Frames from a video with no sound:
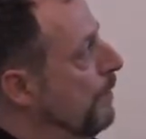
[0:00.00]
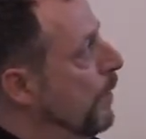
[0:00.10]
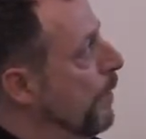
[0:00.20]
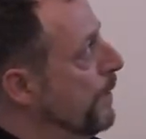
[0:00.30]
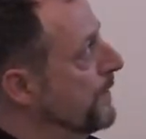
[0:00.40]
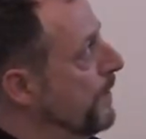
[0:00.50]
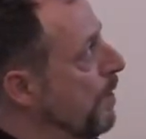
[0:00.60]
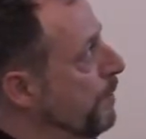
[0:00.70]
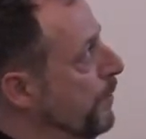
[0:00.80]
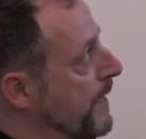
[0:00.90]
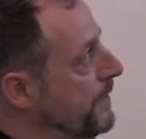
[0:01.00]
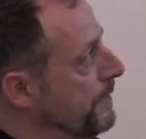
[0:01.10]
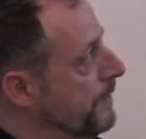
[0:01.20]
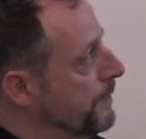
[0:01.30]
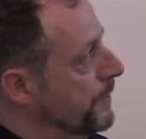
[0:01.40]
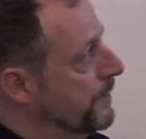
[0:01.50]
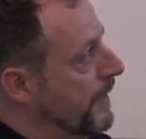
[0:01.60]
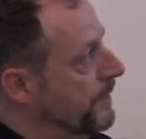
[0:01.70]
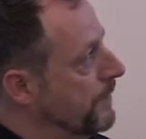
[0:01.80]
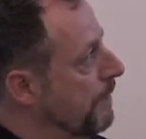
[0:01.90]
Rho is an operator that just
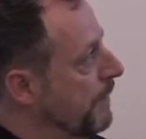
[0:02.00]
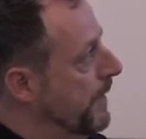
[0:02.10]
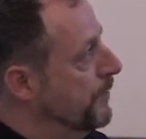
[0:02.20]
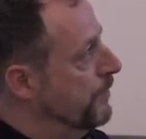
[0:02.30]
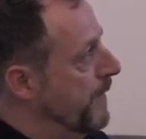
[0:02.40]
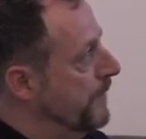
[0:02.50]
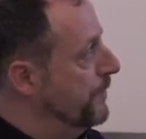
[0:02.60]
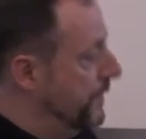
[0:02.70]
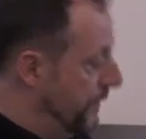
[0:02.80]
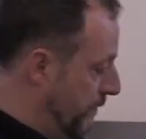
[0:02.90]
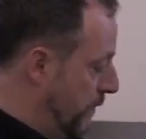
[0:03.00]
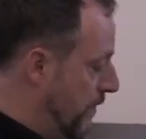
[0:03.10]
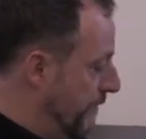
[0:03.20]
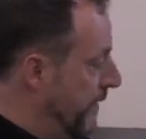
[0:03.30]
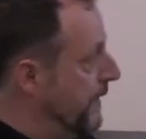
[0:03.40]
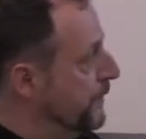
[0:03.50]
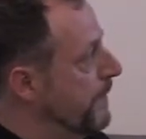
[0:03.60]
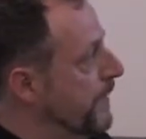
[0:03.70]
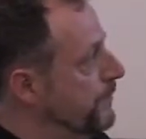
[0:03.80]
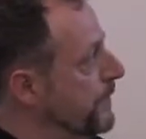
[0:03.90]
gets correlation matrices from covariance
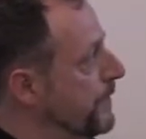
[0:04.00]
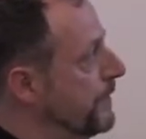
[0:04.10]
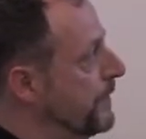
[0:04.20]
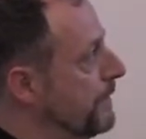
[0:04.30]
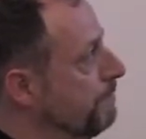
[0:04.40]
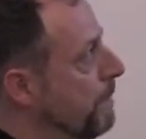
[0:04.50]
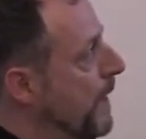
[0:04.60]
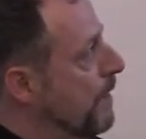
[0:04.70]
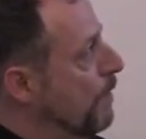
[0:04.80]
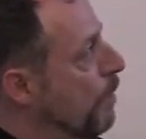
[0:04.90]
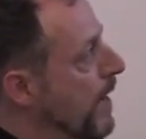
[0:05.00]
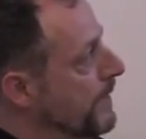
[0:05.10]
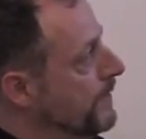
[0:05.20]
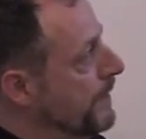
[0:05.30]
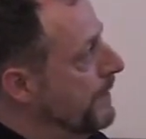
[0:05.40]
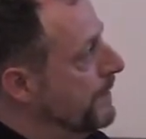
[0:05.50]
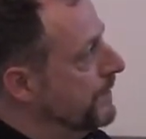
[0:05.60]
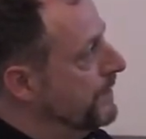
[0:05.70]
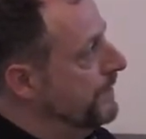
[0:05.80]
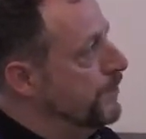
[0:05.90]
matrices. YT
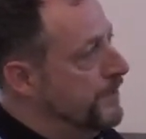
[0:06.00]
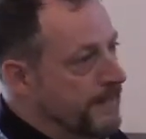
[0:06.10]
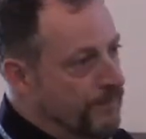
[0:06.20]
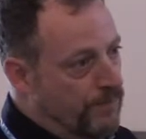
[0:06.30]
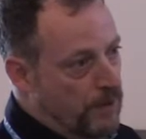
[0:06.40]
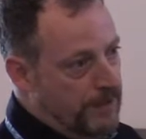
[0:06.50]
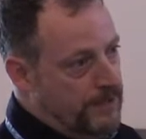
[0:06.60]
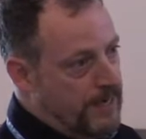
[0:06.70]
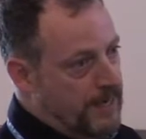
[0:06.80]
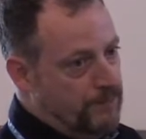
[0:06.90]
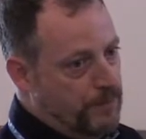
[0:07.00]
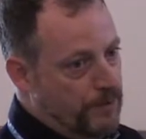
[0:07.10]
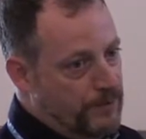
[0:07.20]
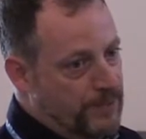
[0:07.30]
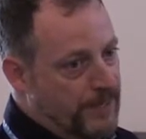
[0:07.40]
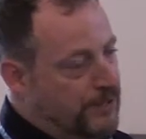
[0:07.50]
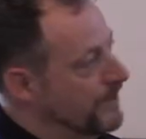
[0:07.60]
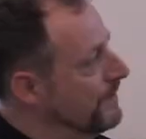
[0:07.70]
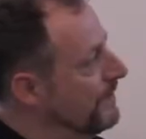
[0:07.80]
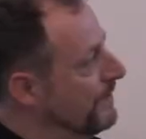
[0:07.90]
is the devolatilized
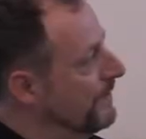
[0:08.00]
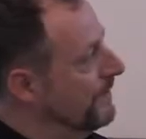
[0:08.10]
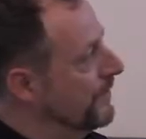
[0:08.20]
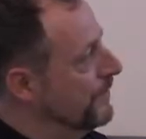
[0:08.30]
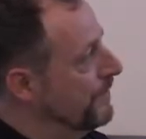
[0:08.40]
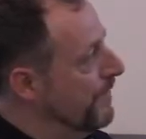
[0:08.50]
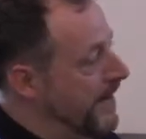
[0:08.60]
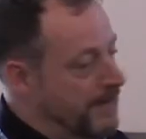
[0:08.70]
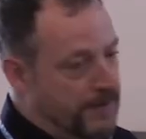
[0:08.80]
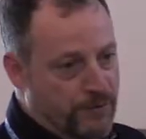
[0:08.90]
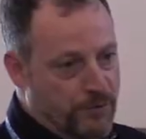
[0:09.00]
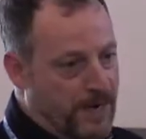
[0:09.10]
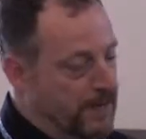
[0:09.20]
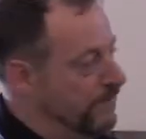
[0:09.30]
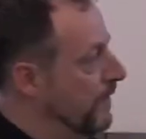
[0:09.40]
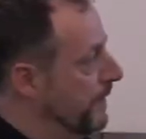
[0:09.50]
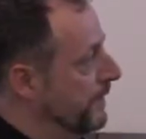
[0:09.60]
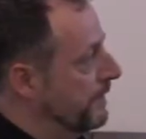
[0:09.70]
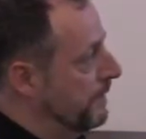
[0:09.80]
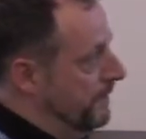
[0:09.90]
process, so dividing through by the
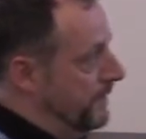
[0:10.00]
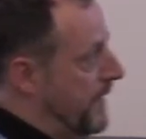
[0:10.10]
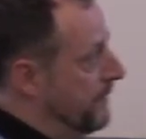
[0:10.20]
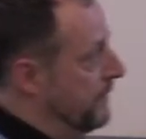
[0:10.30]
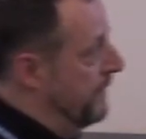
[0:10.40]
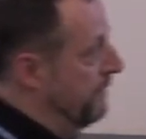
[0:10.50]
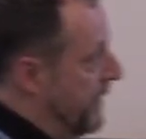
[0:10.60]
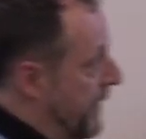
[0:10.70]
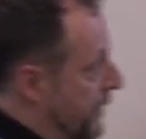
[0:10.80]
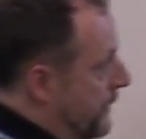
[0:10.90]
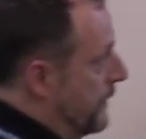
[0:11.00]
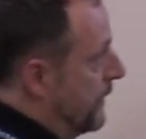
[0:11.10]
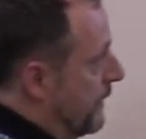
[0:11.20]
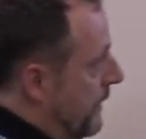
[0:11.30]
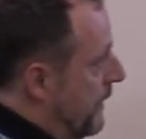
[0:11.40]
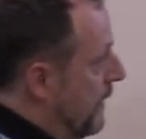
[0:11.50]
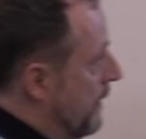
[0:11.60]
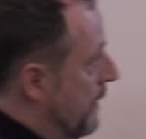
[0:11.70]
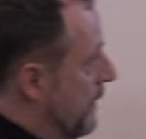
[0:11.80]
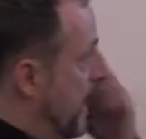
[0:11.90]
standard deviations.
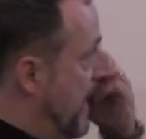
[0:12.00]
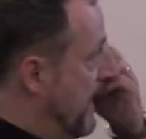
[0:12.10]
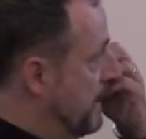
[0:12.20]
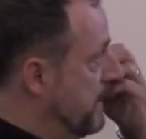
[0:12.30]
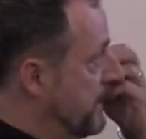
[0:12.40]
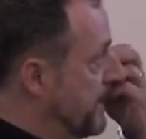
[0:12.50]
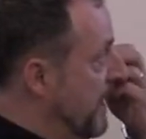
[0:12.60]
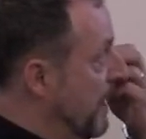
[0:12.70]
And